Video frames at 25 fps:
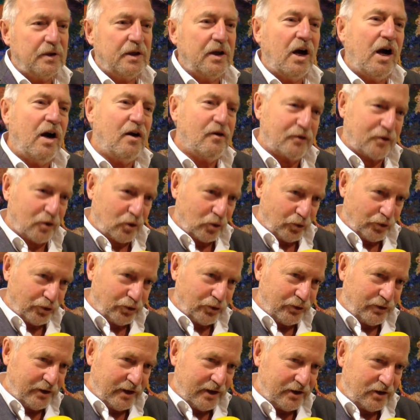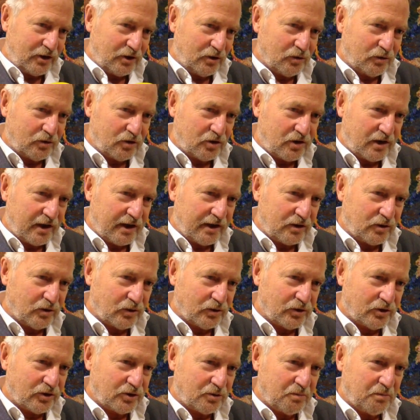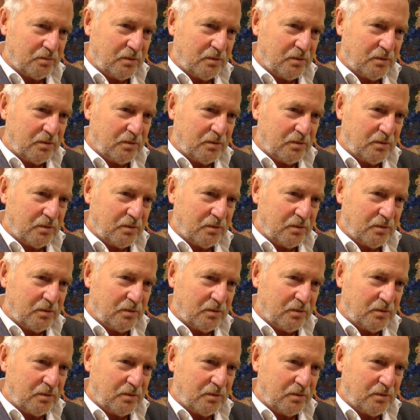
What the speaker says: after consultation of the stakeholders,